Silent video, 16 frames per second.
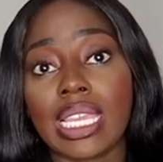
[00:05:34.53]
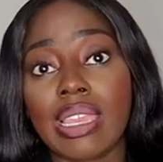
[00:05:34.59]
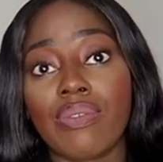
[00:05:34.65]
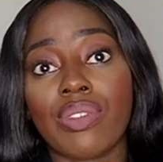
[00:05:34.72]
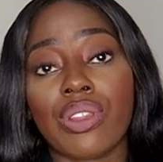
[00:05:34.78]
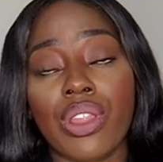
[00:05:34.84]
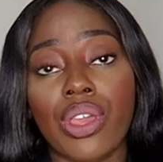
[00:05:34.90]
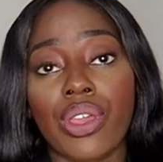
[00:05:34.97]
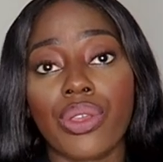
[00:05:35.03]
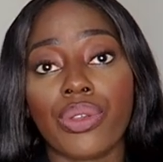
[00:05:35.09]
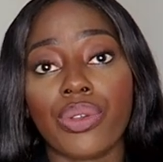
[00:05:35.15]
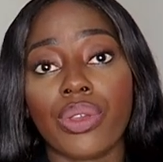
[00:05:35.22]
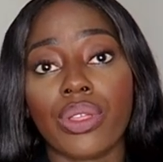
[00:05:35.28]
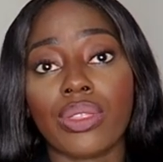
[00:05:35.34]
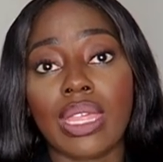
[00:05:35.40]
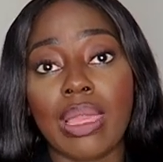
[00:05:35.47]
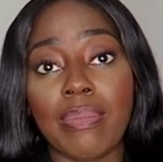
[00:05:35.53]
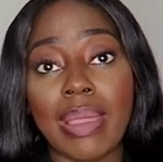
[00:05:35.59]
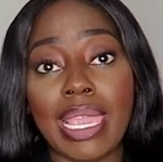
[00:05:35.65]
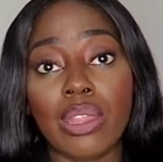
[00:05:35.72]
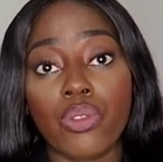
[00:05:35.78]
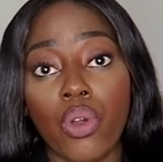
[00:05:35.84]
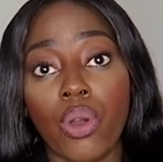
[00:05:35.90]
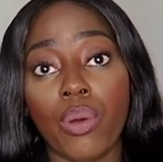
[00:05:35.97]
even though they
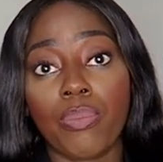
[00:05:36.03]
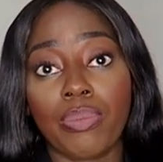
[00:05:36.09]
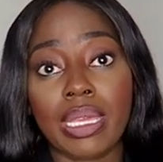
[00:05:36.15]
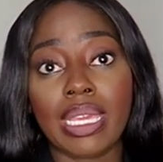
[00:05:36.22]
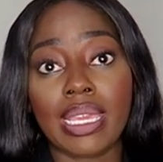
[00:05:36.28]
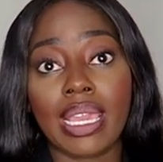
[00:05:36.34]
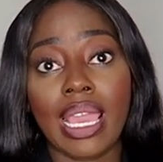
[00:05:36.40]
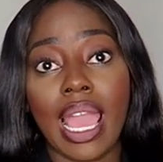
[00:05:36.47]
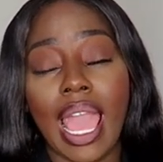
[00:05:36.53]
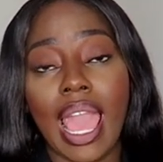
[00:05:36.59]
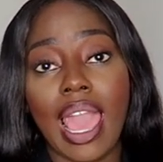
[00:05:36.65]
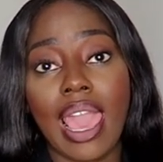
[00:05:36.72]
may not be